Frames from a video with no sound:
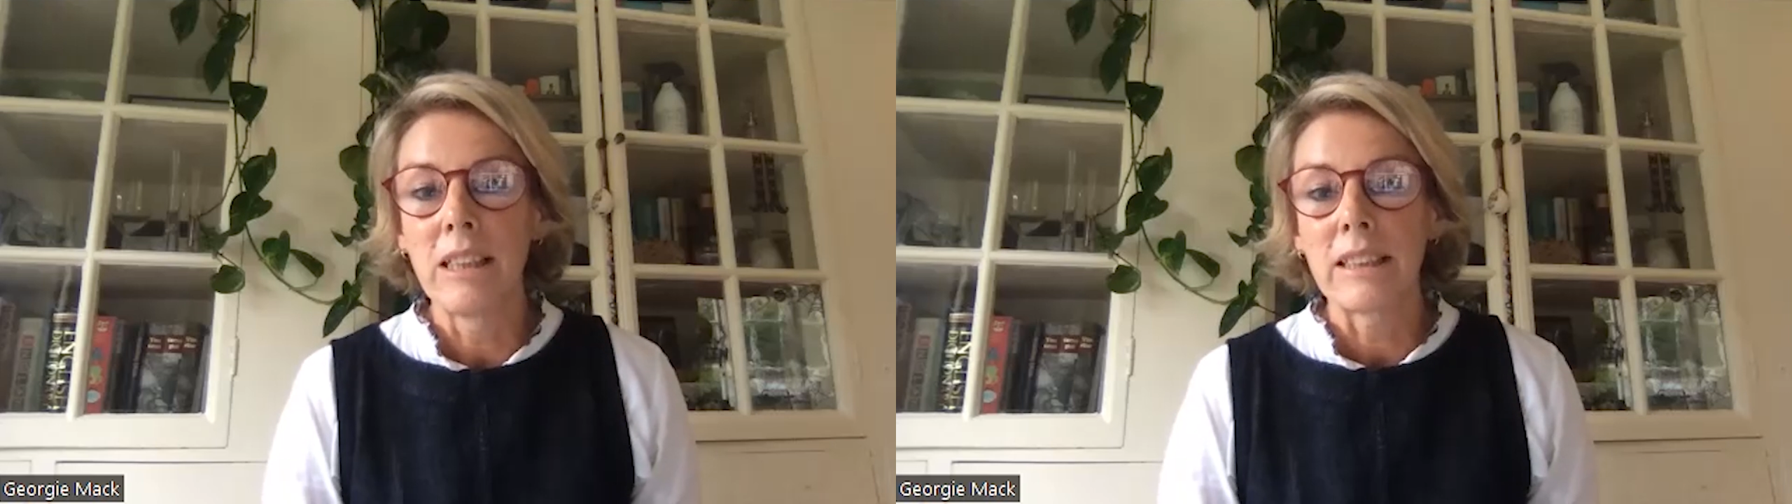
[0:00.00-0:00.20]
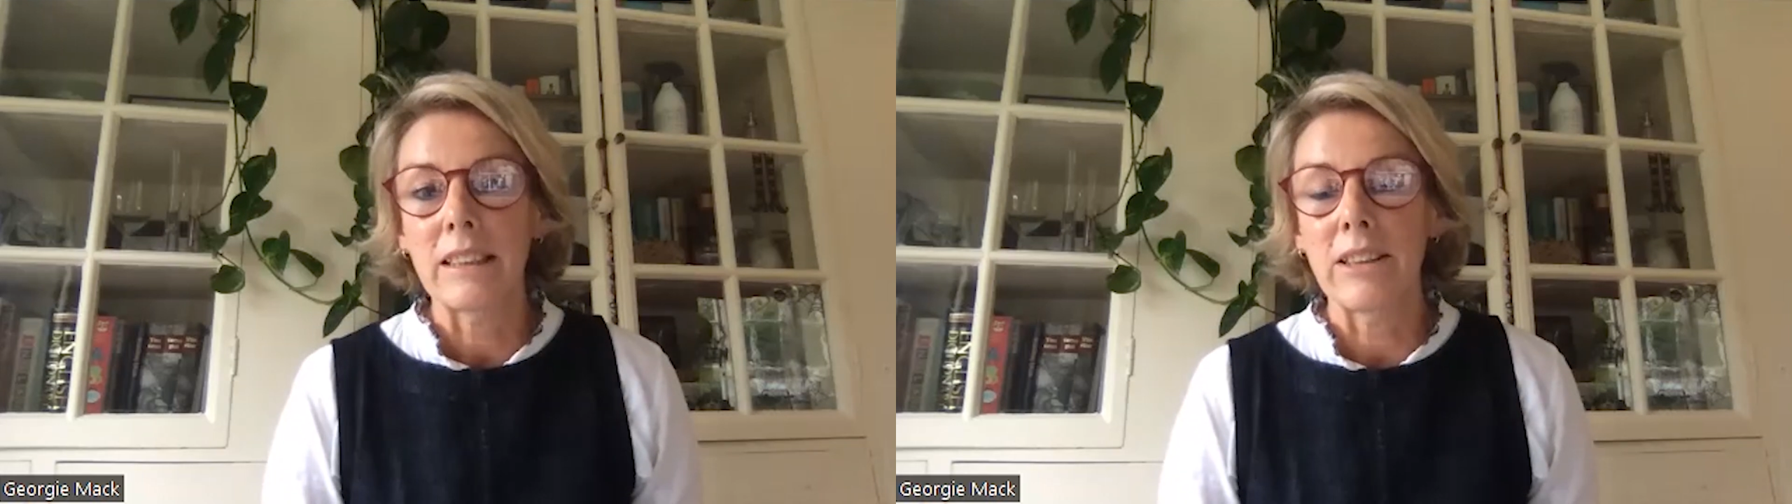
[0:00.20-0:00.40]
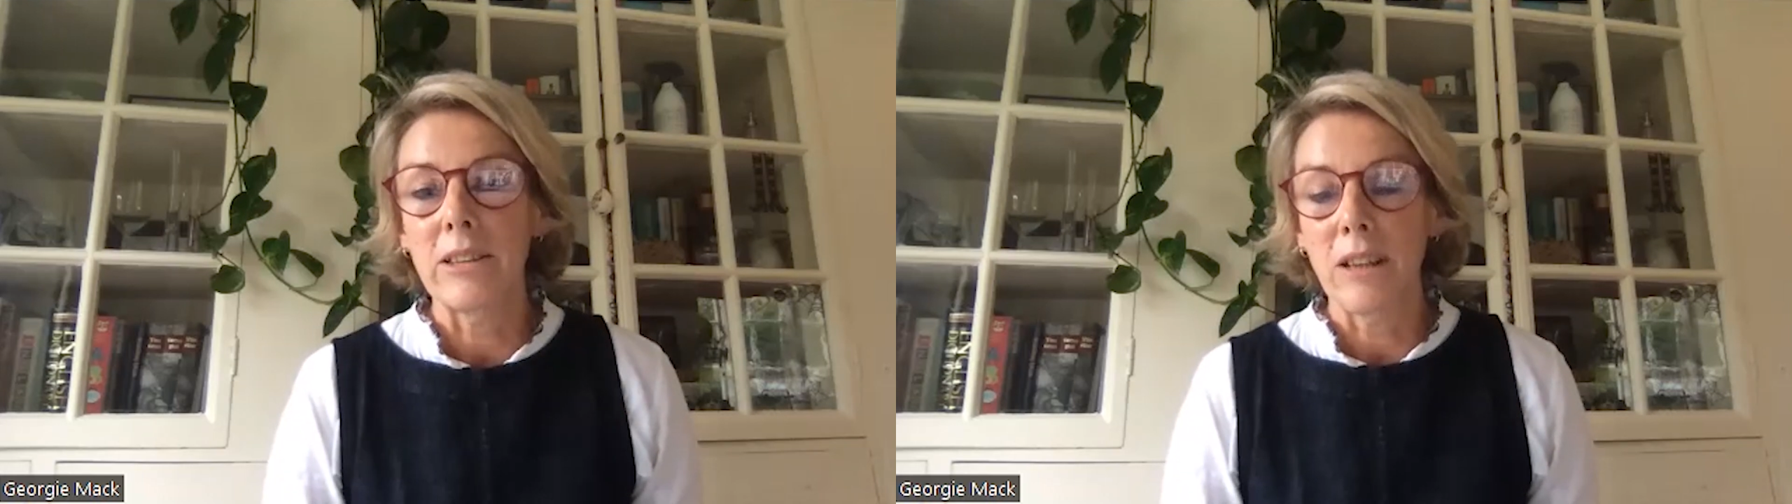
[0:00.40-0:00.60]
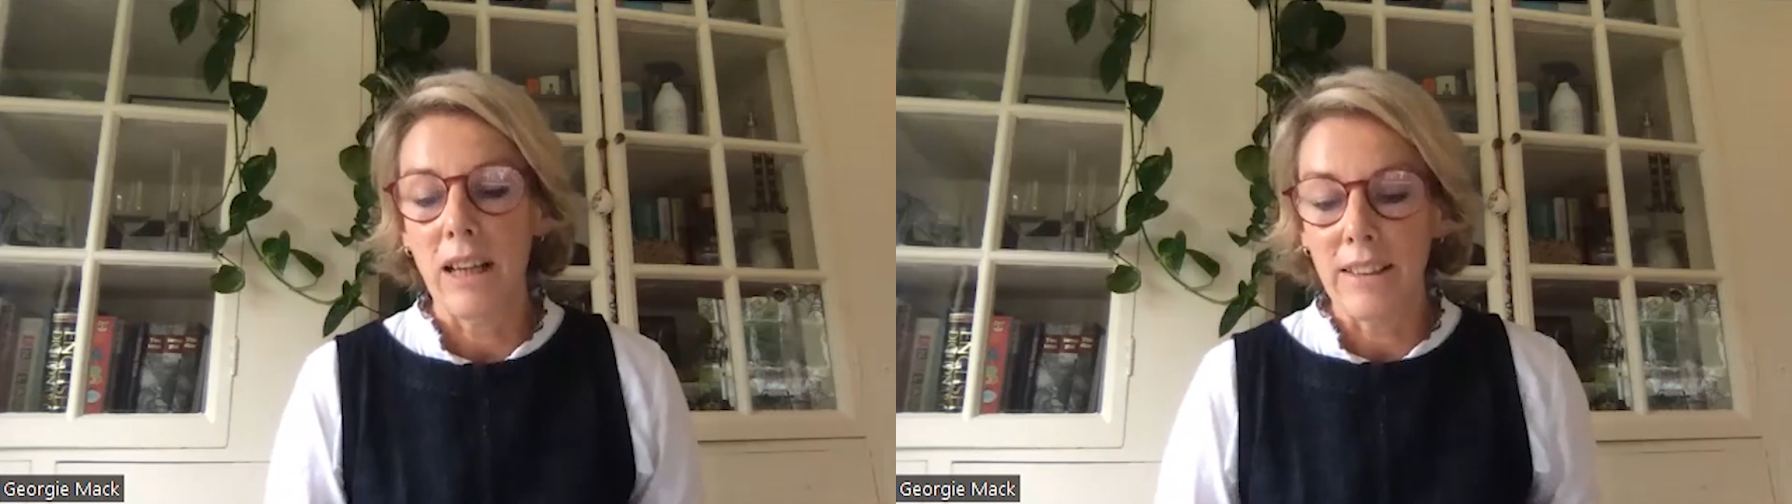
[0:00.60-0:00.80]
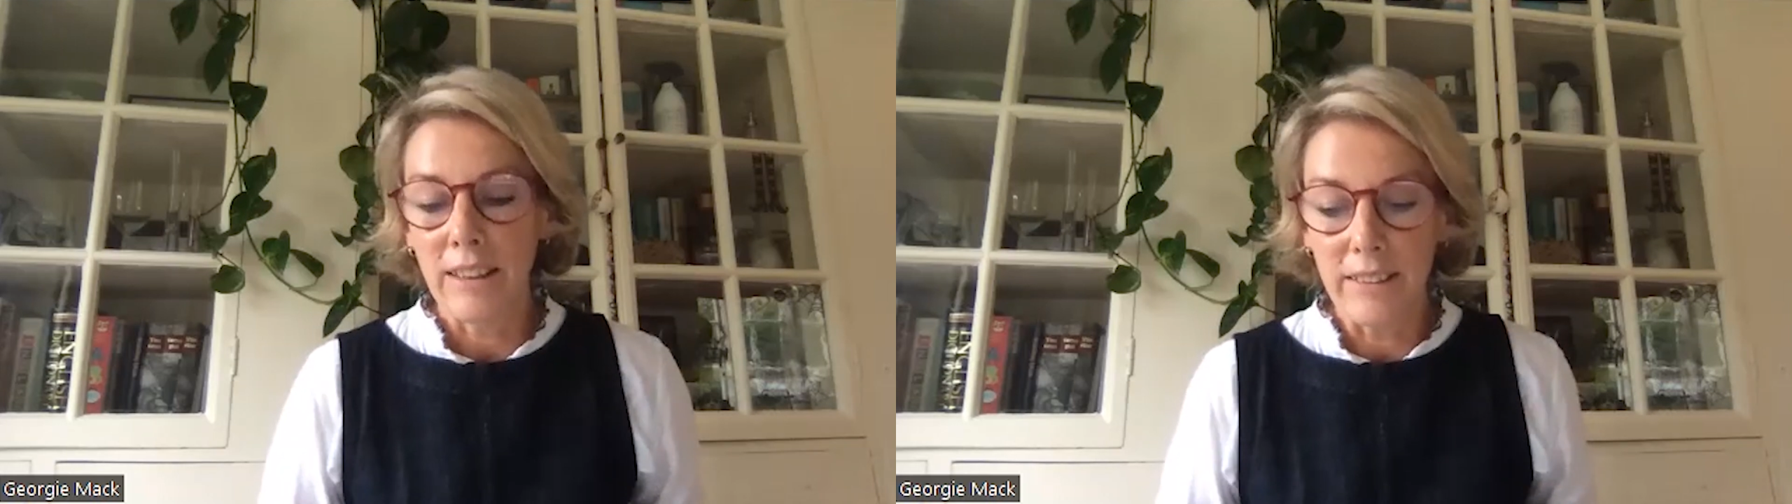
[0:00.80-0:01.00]
So
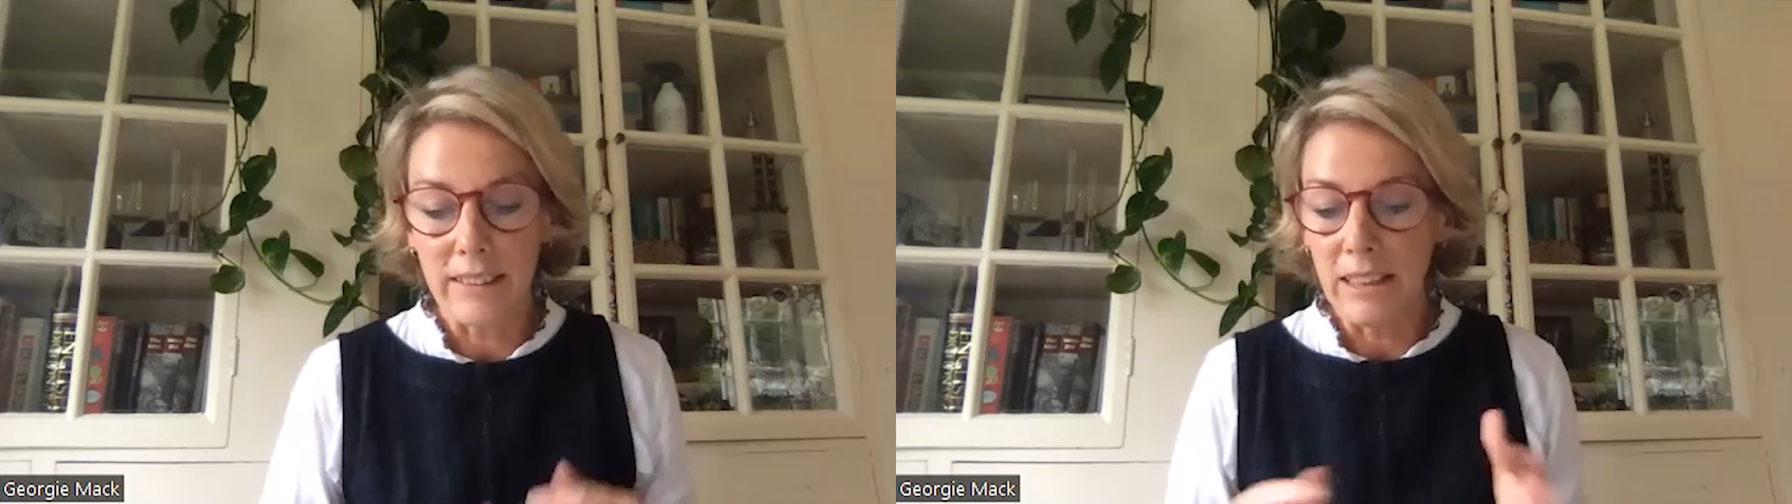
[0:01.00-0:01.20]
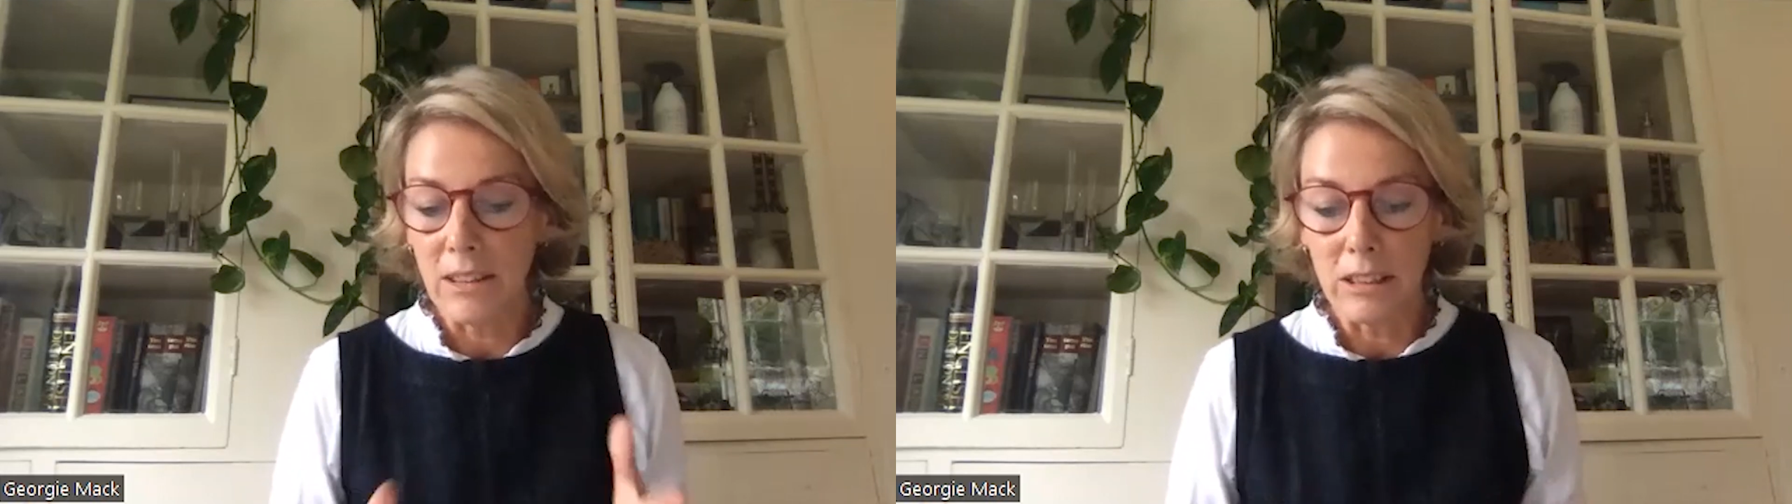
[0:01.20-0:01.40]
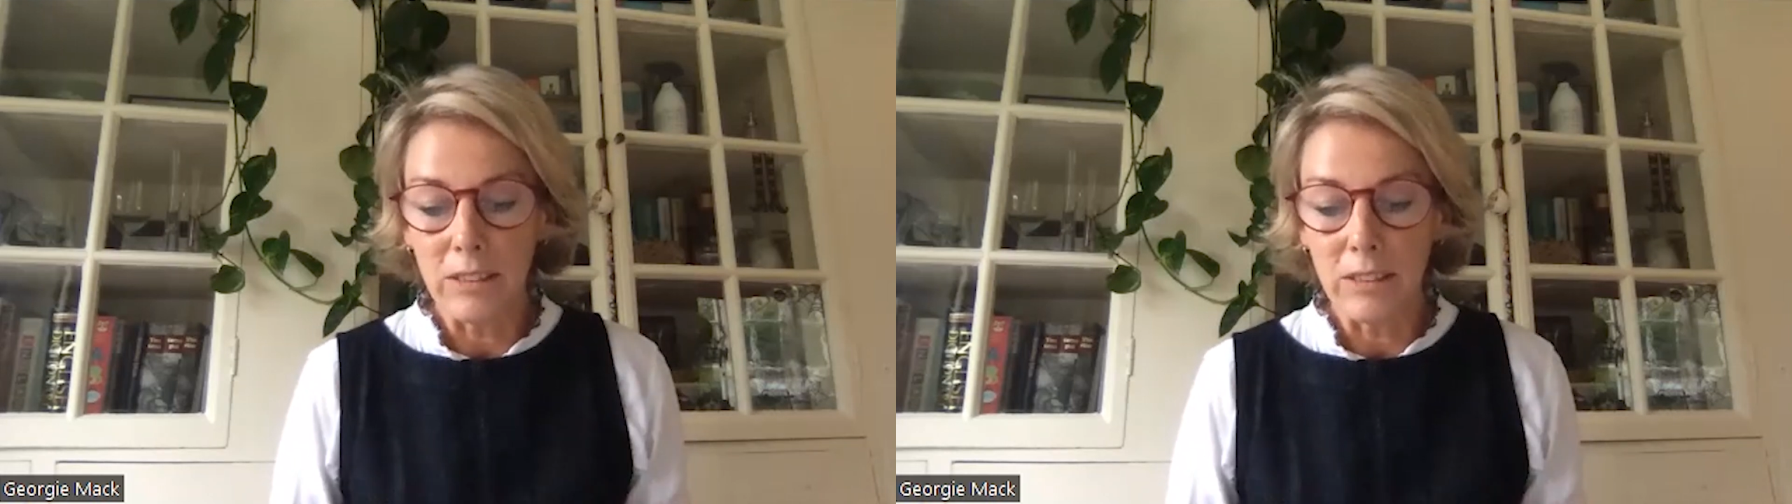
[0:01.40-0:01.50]
I think there's a lot